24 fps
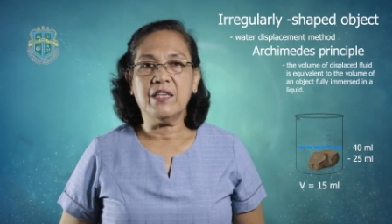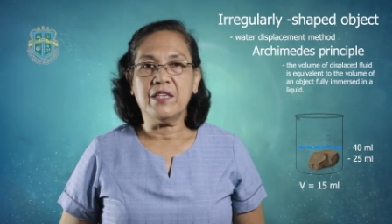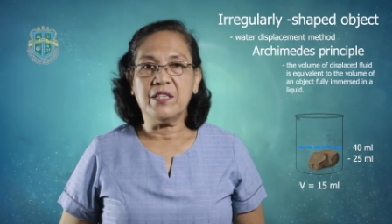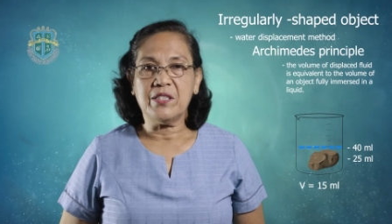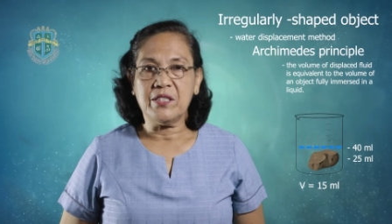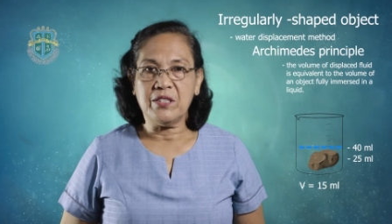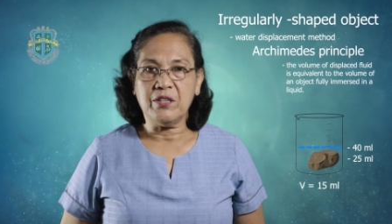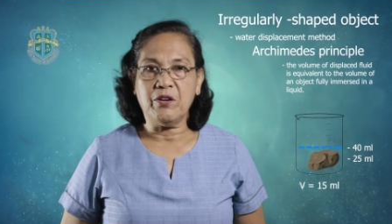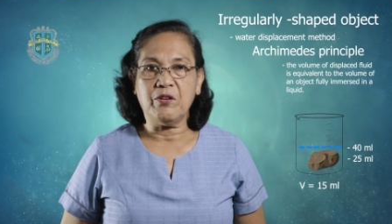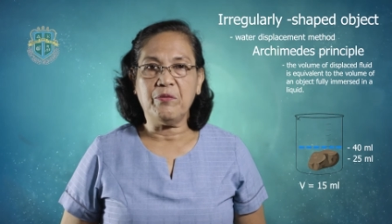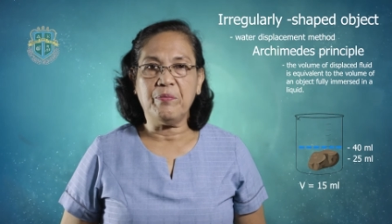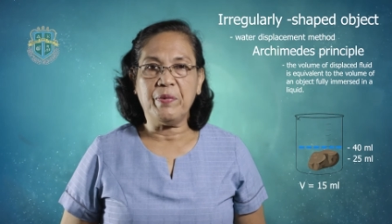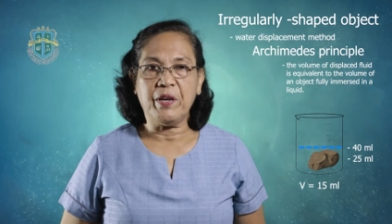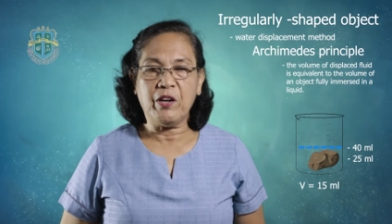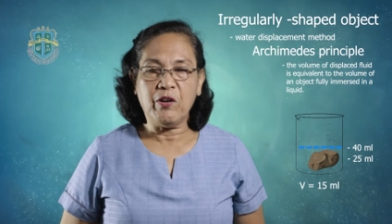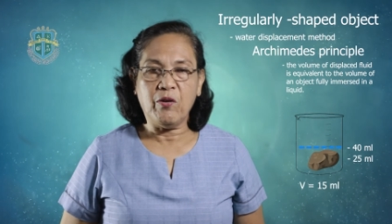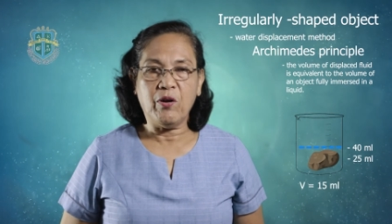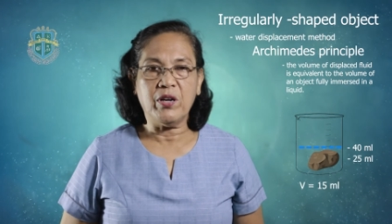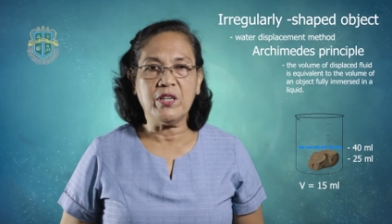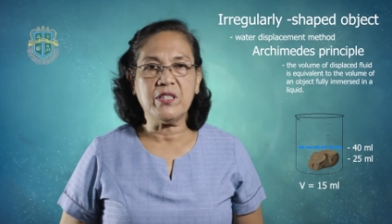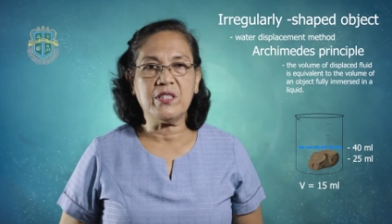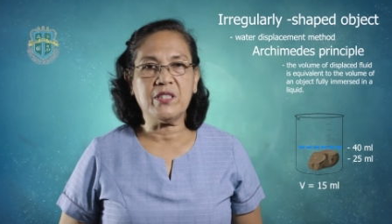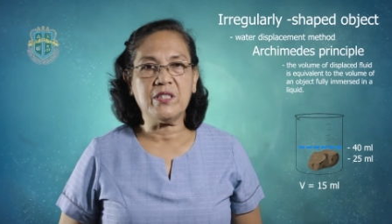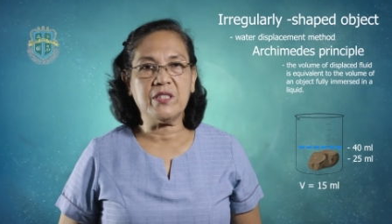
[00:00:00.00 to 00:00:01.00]
So
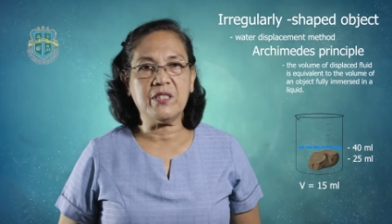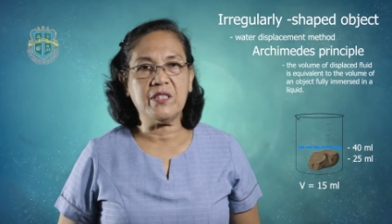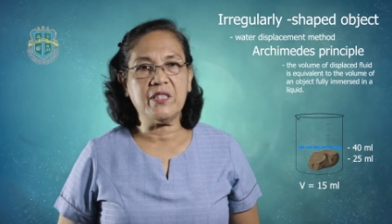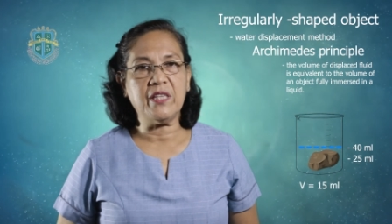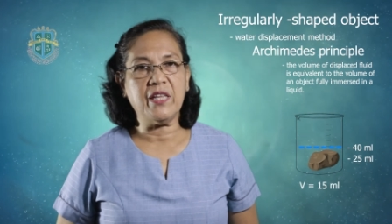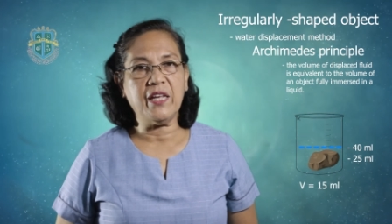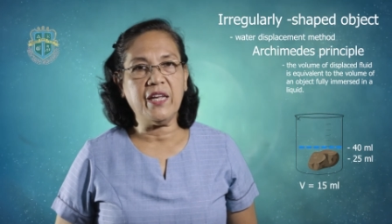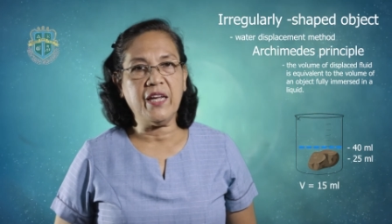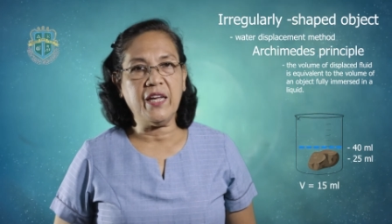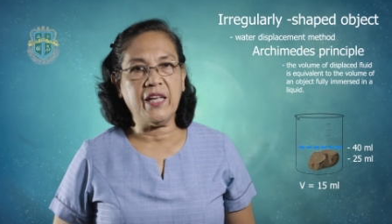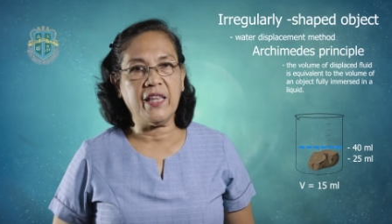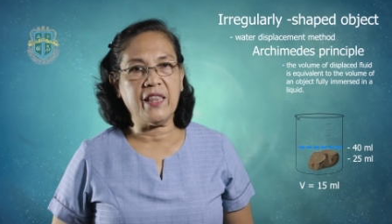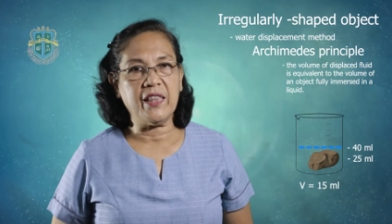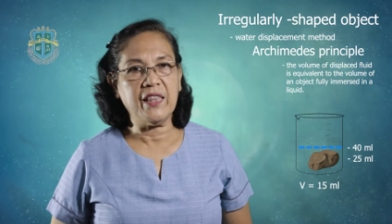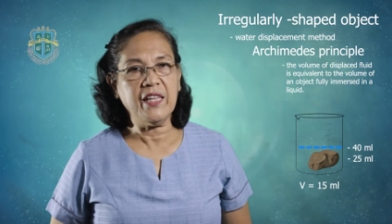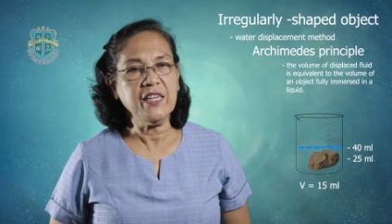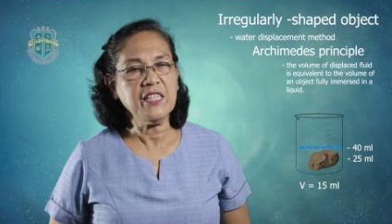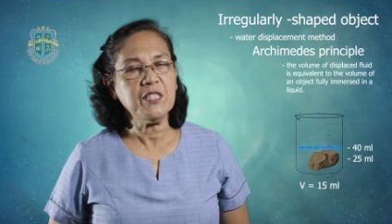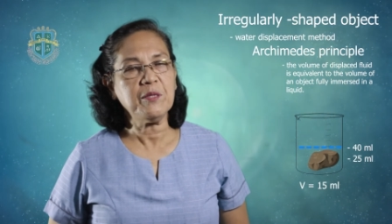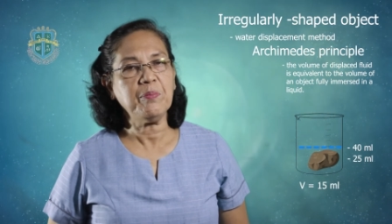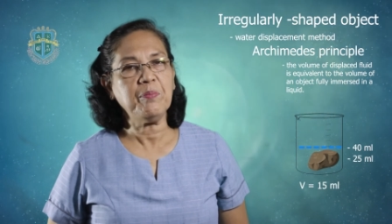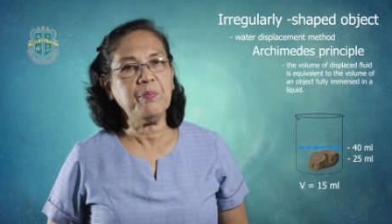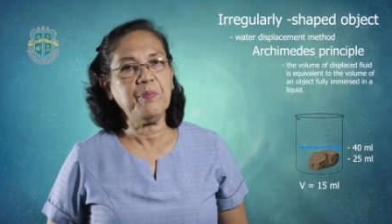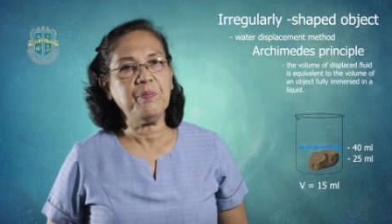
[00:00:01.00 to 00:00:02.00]
because in
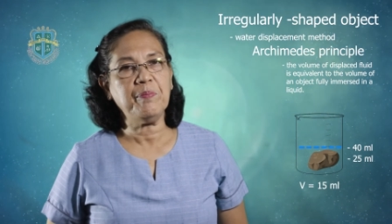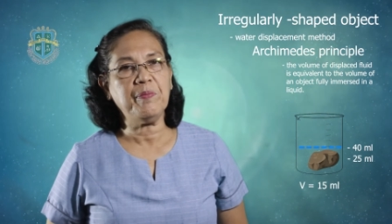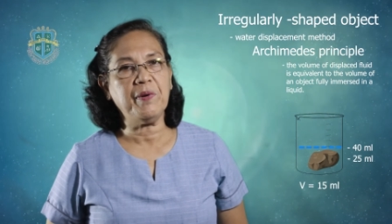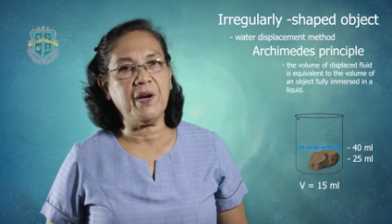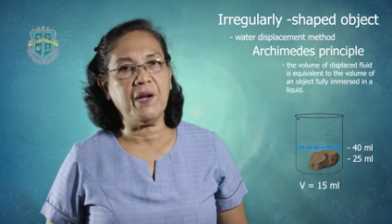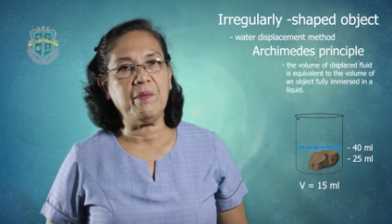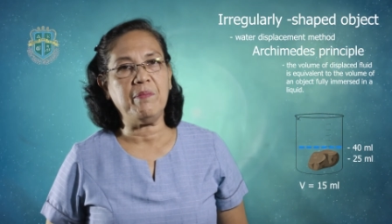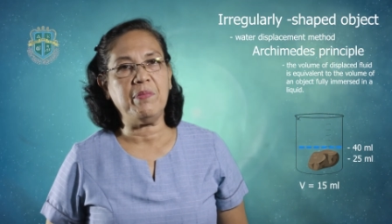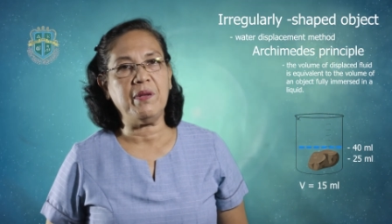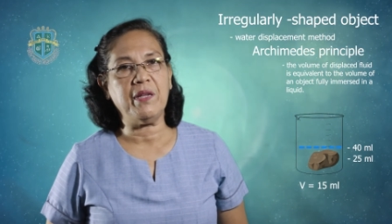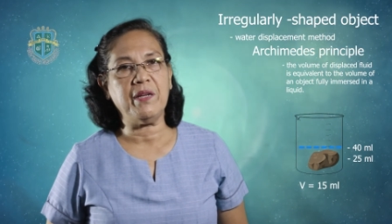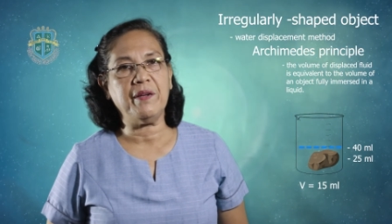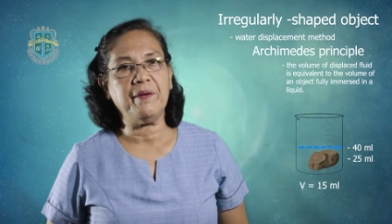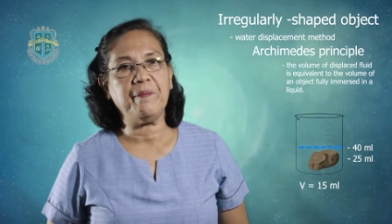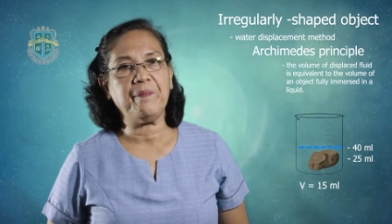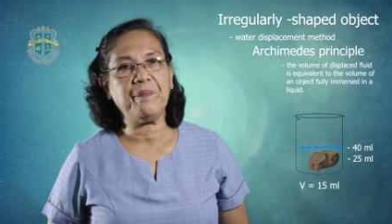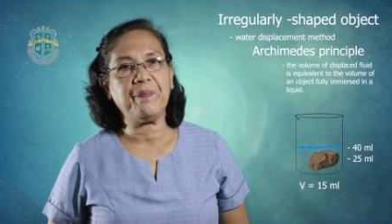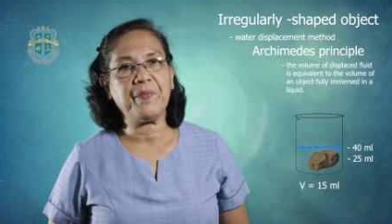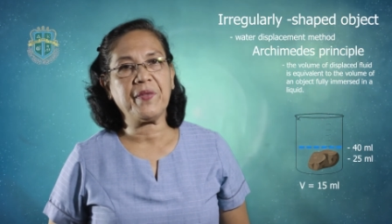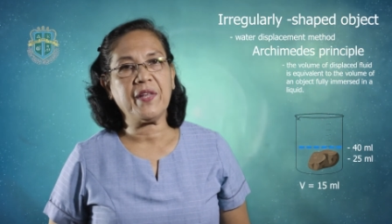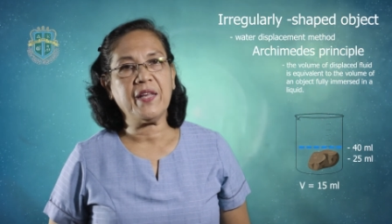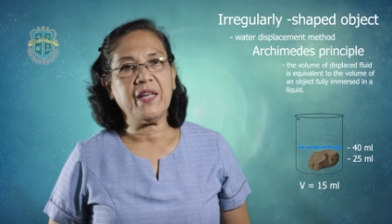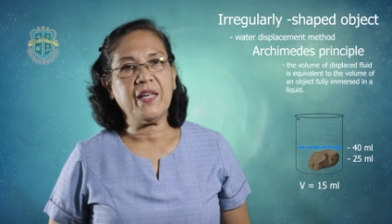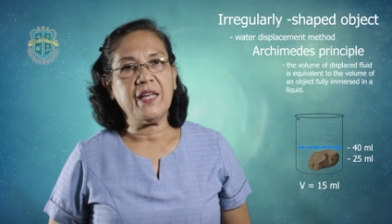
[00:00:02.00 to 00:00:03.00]
this problem,